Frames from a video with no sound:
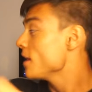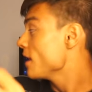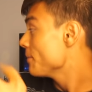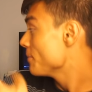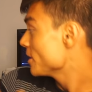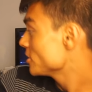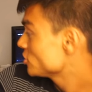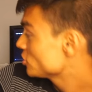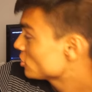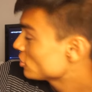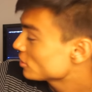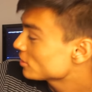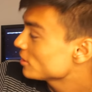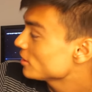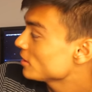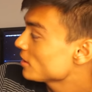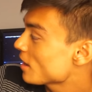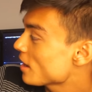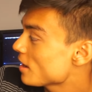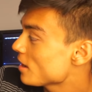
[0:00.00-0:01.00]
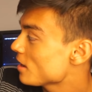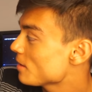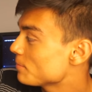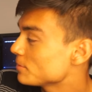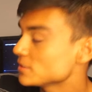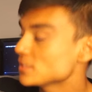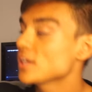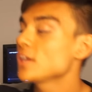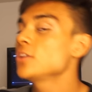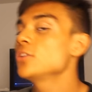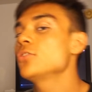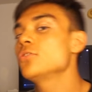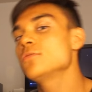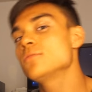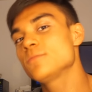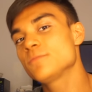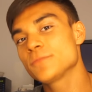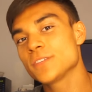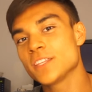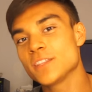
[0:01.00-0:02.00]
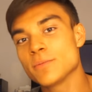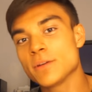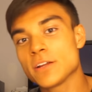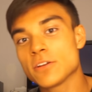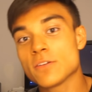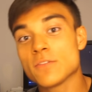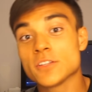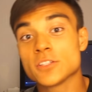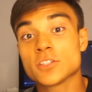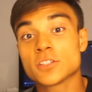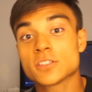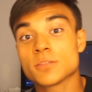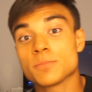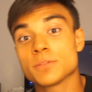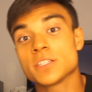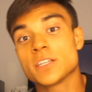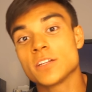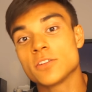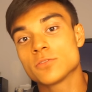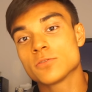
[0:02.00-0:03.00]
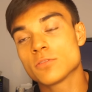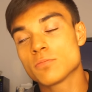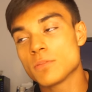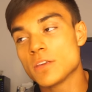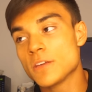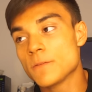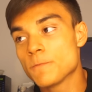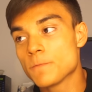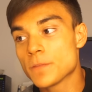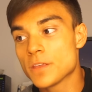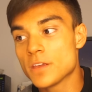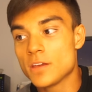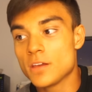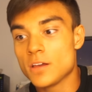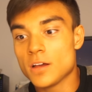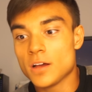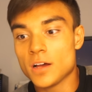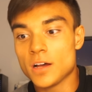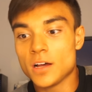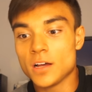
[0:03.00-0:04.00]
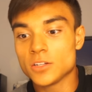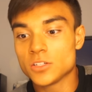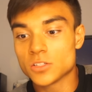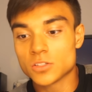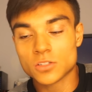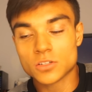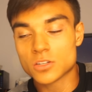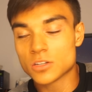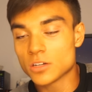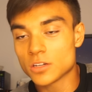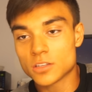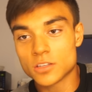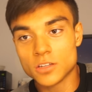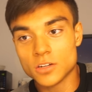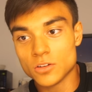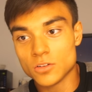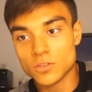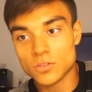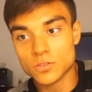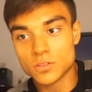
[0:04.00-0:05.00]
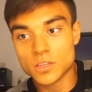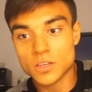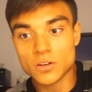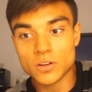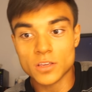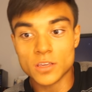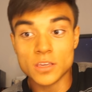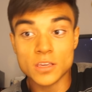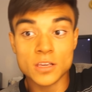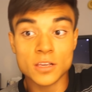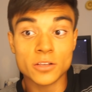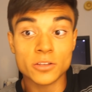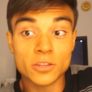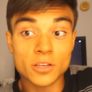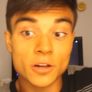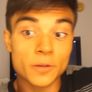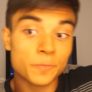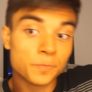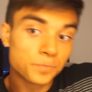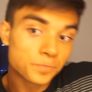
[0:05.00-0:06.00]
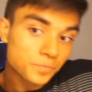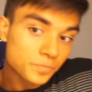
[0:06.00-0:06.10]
I'm actually cooking a potato in the microwave. I took some potatoes with me uh, just to cook, you know, here, eat here and there.